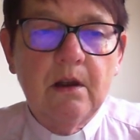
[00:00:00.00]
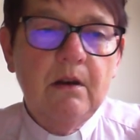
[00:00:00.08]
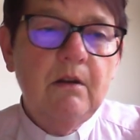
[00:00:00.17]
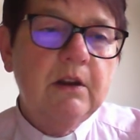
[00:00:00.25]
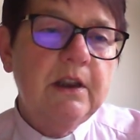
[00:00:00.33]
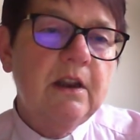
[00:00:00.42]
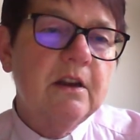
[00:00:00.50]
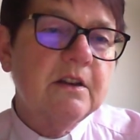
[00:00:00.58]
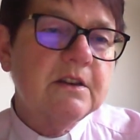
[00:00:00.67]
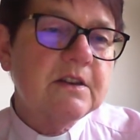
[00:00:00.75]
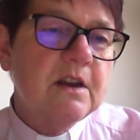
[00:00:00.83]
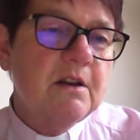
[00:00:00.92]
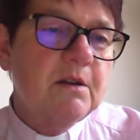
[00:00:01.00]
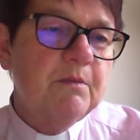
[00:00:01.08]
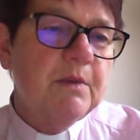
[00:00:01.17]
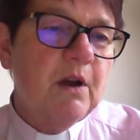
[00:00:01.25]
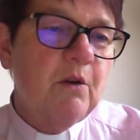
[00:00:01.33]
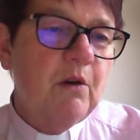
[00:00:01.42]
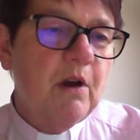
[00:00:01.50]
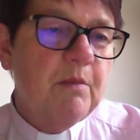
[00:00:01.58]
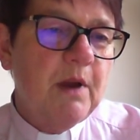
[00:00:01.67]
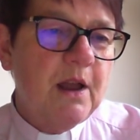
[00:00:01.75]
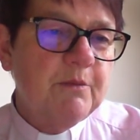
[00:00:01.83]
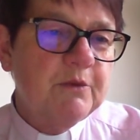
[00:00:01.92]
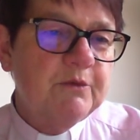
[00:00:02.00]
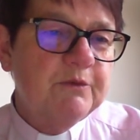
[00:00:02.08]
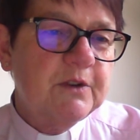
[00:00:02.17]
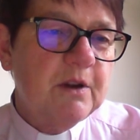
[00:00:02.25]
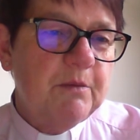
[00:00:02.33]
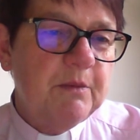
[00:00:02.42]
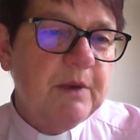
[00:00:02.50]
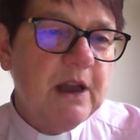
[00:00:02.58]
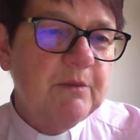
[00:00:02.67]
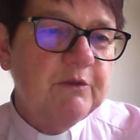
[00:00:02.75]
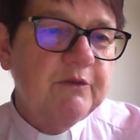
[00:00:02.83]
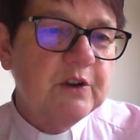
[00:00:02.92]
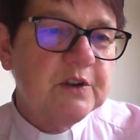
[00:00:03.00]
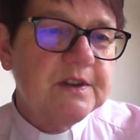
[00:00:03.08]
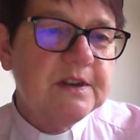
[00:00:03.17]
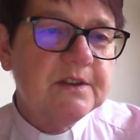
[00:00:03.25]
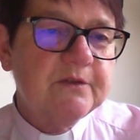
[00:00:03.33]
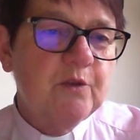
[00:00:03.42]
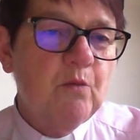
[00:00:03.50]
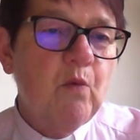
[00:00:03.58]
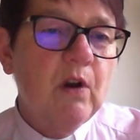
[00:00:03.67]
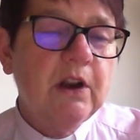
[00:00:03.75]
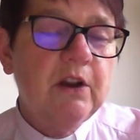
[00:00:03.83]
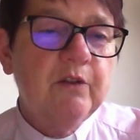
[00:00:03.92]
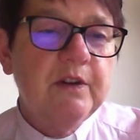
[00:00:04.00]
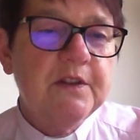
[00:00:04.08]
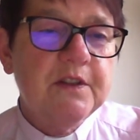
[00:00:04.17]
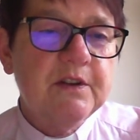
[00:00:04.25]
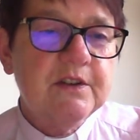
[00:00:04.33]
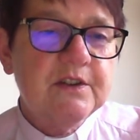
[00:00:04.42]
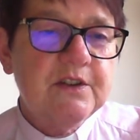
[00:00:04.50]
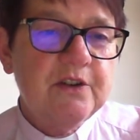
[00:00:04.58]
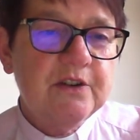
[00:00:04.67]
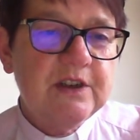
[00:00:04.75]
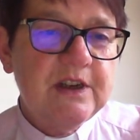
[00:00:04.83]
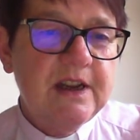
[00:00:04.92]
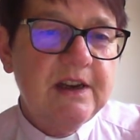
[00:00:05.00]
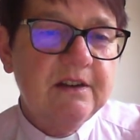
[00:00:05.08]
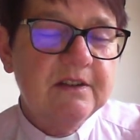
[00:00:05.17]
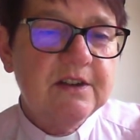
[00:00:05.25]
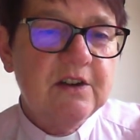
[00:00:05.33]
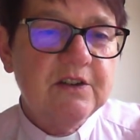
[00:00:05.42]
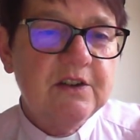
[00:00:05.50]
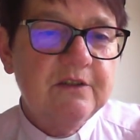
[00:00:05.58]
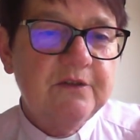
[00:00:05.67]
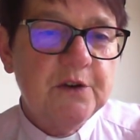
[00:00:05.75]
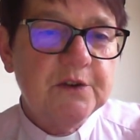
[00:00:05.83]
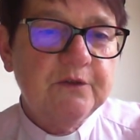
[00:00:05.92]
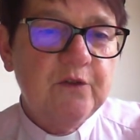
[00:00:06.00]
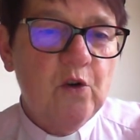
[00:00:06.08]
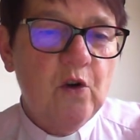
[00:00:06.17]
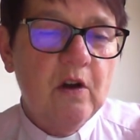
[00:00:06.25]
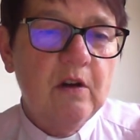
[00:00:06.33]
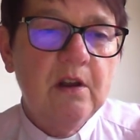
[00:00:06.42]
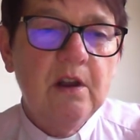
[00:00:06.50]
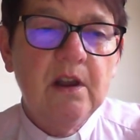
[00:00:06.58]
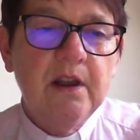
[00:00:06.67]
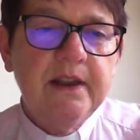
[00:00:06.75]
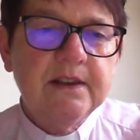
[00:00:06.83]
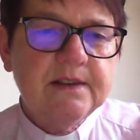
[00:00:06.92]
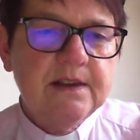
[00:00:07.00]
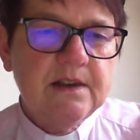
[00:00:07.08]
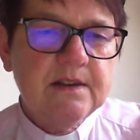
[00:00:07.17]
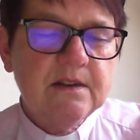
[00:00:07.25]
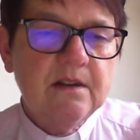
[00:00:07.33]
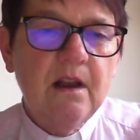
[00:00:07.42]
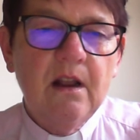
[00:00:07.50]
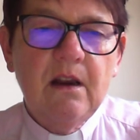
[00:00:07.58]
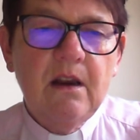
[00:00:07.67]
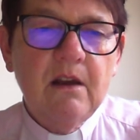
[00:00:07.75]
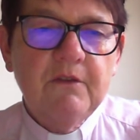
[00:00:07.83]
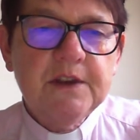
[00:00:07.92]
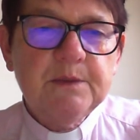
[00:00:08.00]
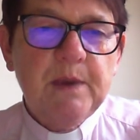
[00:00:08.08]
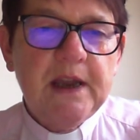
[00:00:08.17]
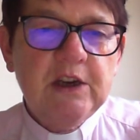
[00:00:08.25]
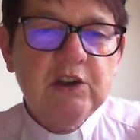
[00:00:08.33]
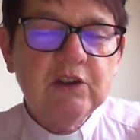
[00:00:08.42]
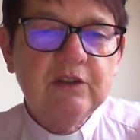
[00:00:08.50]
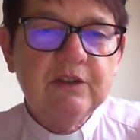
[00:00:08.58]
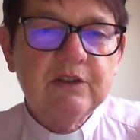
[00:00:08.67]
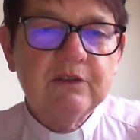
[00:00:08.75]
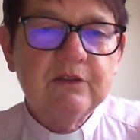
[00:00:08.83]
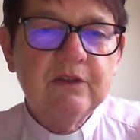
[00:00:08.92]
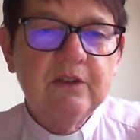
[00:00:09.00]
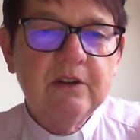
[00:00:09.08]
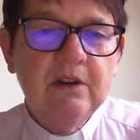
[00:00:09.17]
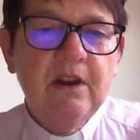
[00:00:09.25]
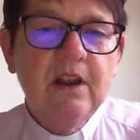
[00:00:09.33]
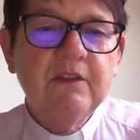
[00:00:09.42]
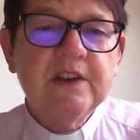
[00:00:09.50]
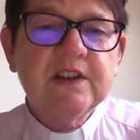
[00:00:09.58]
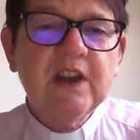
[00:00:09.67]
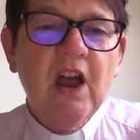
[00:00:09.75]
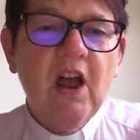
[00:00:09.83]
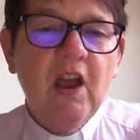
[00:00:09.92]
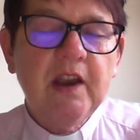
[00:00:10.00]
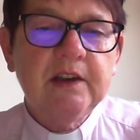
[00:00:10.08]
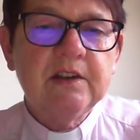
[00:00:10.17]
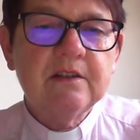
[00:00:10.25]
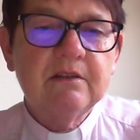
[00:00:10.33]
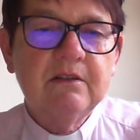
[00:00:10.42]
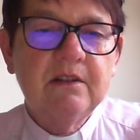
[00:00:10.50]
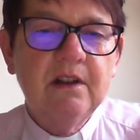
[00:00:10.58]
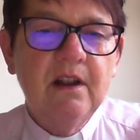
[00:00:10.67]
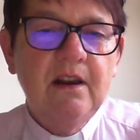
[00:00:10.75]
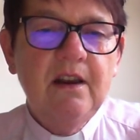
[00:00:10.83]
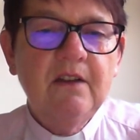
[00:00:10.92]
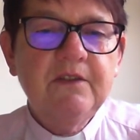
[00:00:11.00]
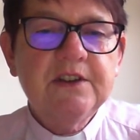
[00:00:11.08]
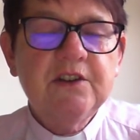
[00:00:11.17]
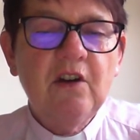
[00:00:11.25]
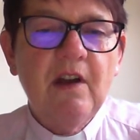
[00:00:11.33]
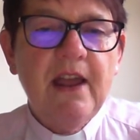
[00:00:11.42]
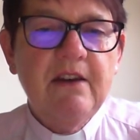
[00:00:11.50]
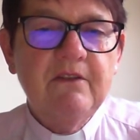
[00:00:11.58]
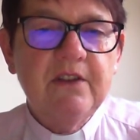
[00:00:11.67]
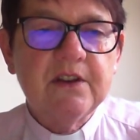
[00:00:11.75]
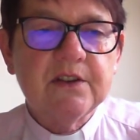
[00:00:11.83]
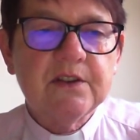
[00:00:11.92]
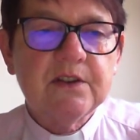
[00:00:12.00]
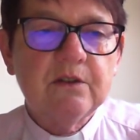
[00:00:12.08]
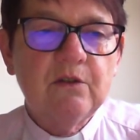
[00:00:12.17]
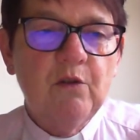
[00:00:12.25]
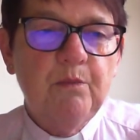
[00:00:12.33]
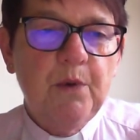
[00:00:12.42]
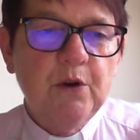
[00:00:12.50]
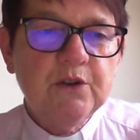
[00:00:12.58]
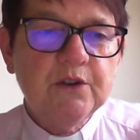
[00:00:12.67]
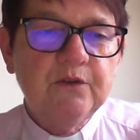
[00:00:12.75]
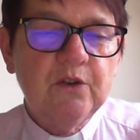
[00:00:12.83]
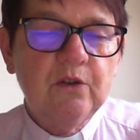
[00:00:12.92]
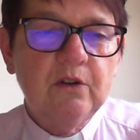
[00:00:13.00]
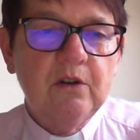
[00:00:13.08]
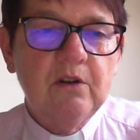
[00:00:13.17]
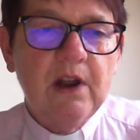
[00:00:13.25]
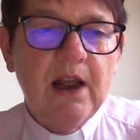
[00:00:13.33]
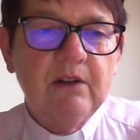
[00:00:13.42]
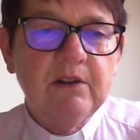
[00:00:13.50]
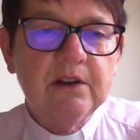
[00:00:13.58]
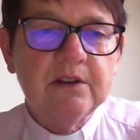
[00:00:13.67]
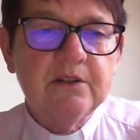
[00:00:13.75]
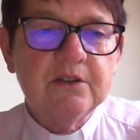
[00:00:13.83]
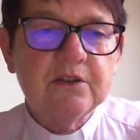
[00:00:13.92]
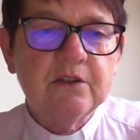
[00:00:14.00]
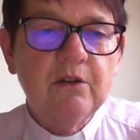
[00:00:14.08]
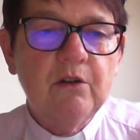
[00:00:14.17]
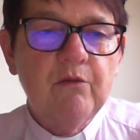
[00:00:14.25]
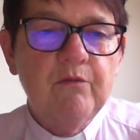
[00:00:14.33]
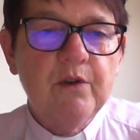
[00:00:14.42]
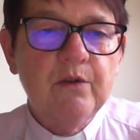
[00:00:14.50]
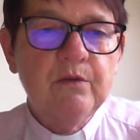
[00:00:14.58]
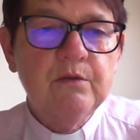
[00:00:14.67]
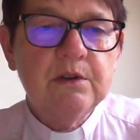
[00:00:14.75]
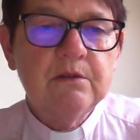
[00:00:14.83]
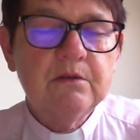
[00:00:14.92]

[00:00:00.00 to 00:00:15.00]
Looking at a couple of Bible verses from 1 Corinthians 13, starting at verse 4, it says, "Love is patient, love is kind, love is not envious or boastful or arrogant or rude.